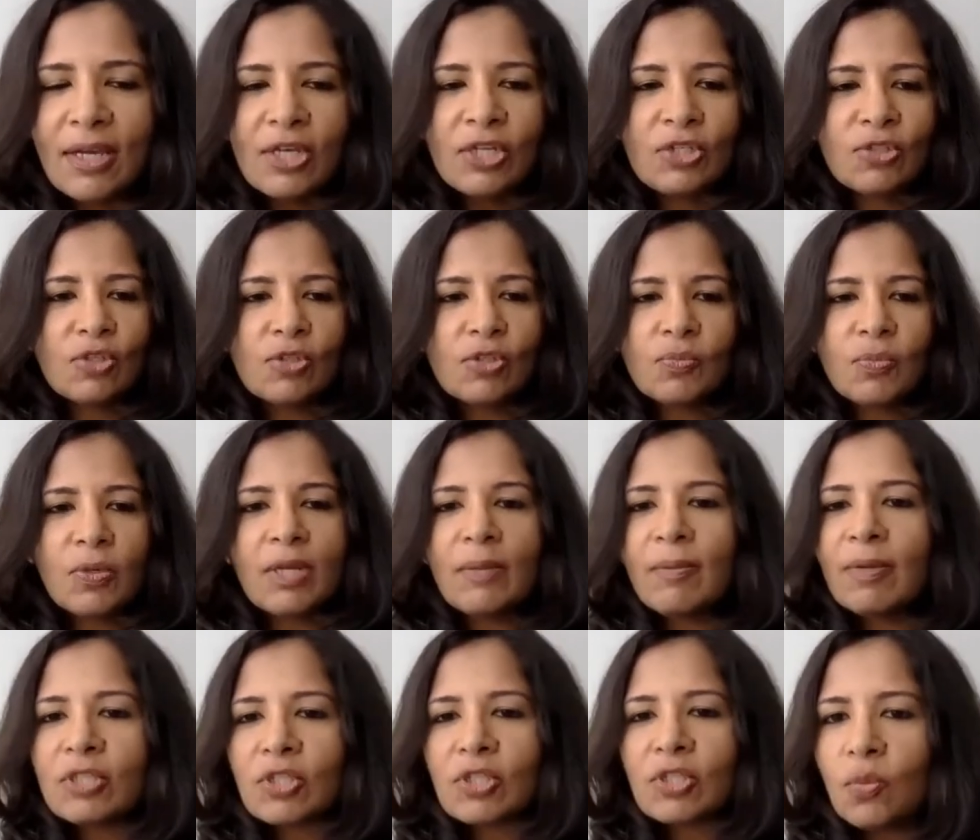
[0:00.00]
So it's pretty
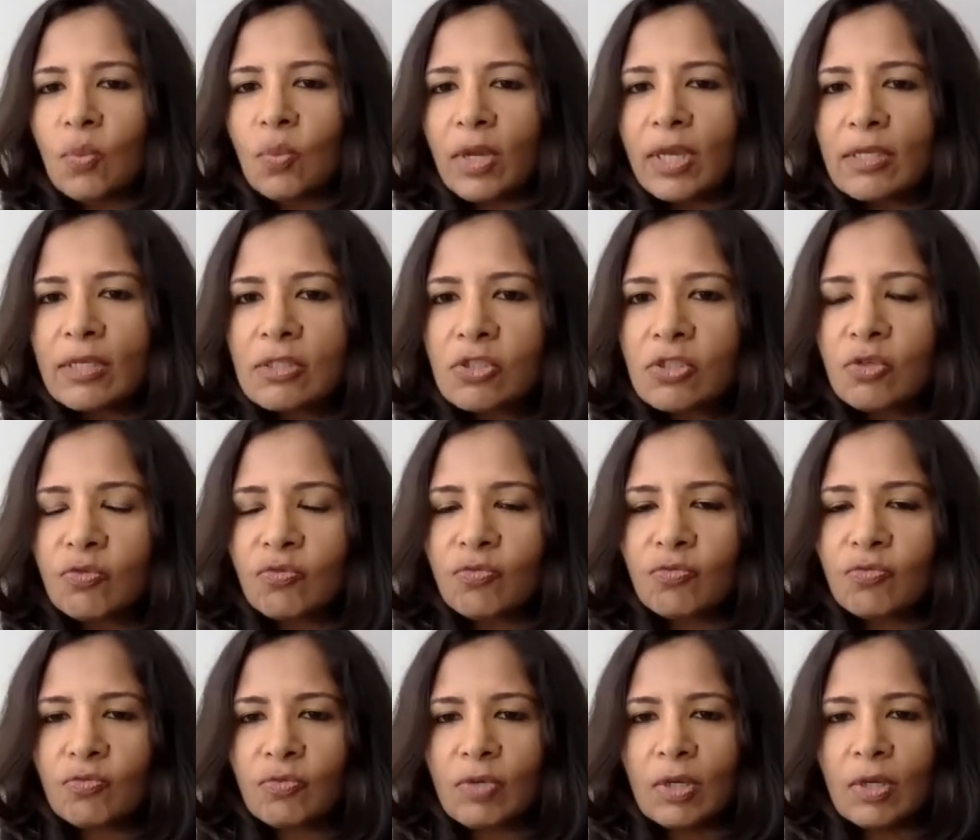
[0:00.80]
much a waste of
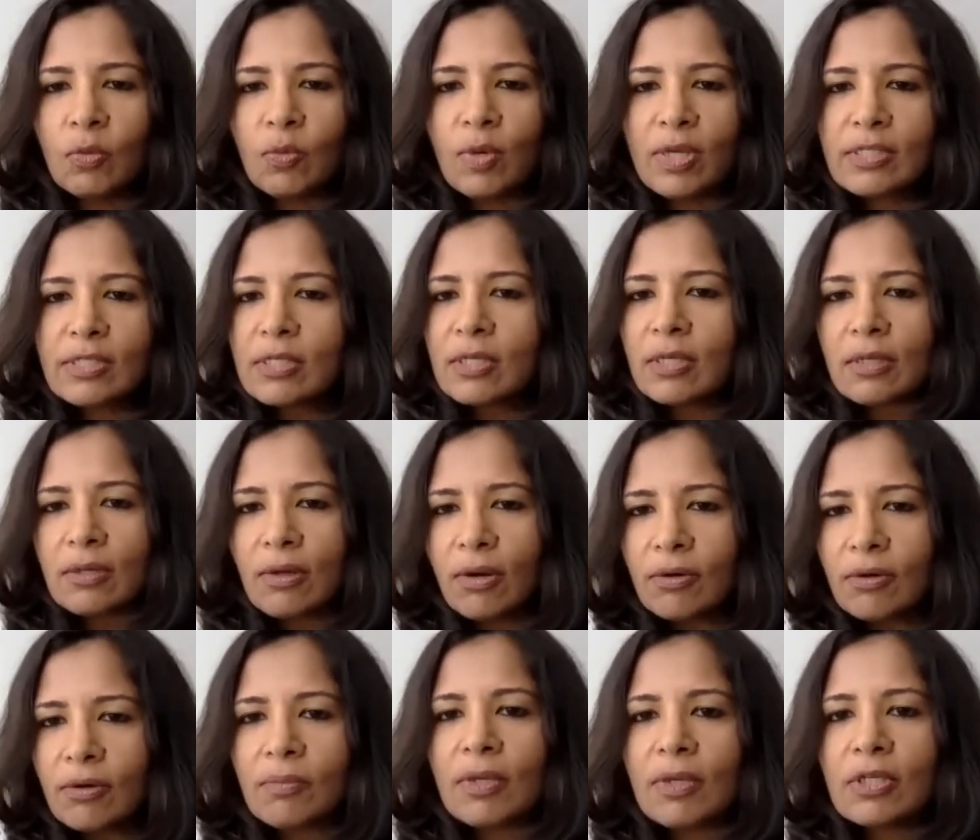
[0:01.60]
investing in
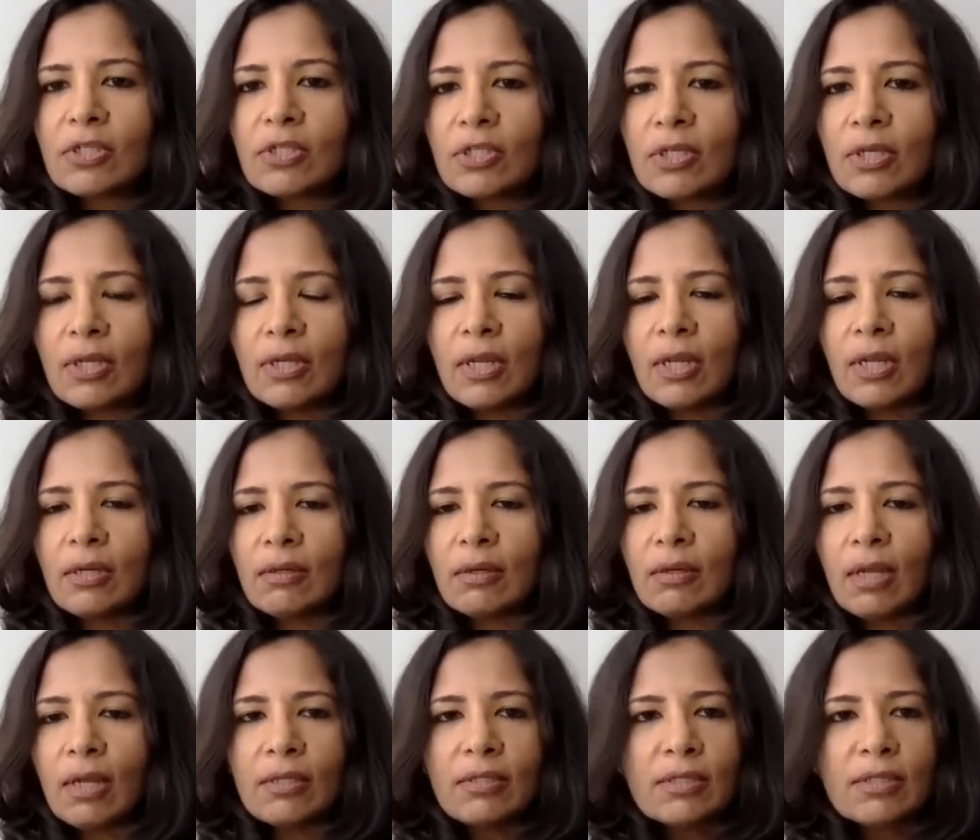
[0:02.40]
automation
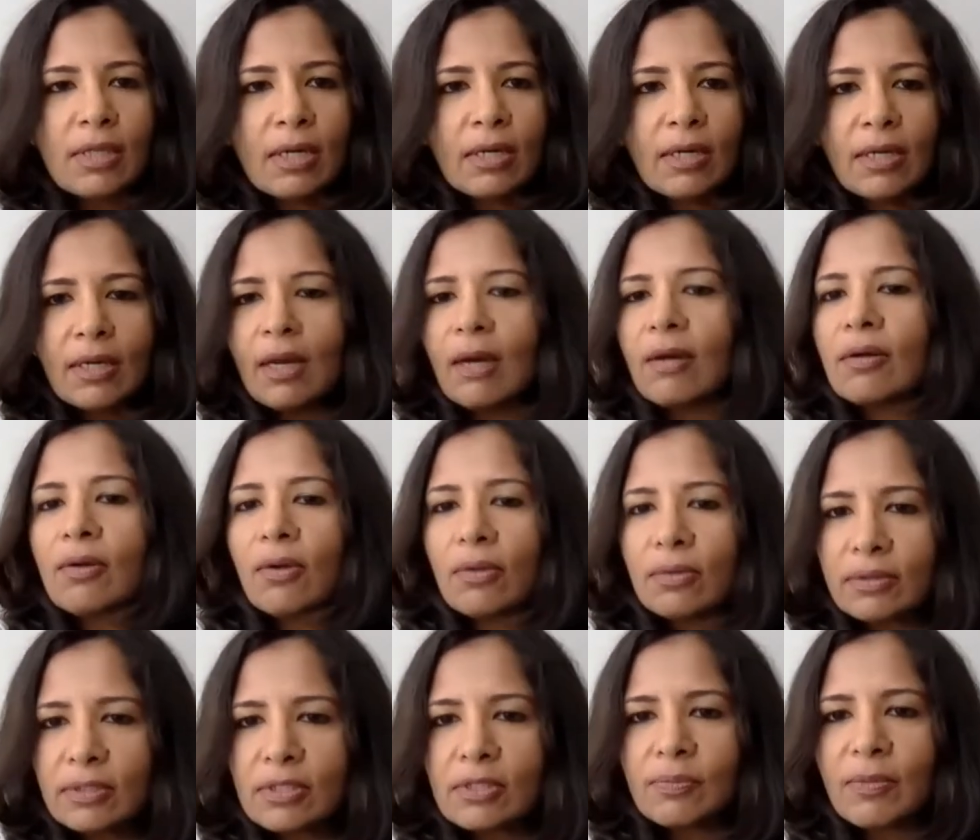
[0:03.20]
and sending out
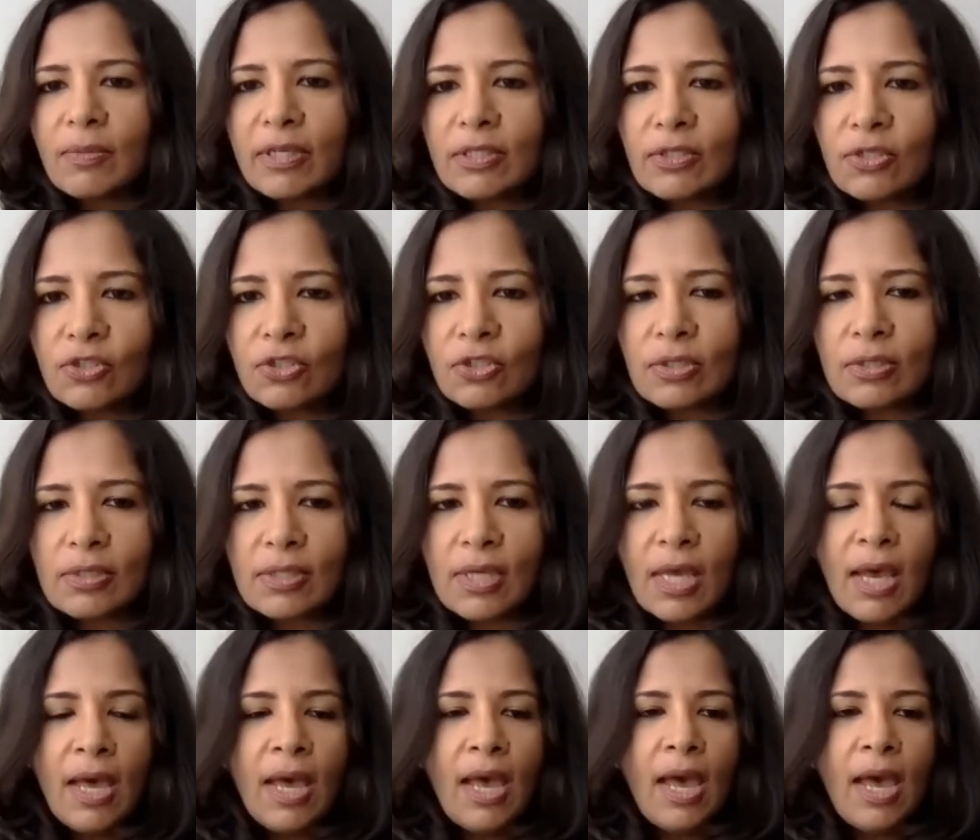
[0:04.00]
all these messages.